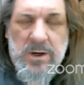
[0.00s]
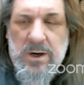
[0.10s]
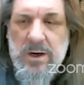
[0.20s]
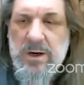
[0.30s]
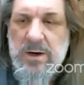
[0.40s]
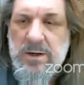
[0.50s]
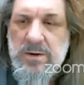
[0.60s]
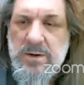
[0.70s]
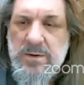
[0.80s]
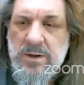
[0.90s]
are
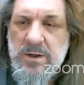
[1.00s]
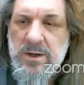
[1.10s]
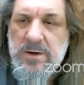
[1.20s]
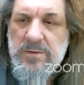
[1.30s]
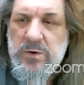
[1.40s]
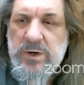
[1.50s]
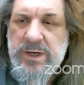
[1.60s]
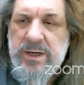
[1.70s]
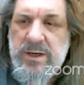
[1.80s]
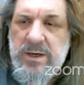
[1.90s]

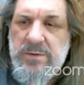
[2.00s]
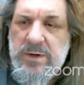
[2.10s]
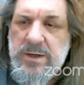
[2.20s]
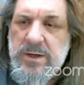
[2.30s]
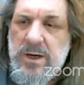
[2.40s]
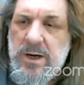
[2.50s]
free even.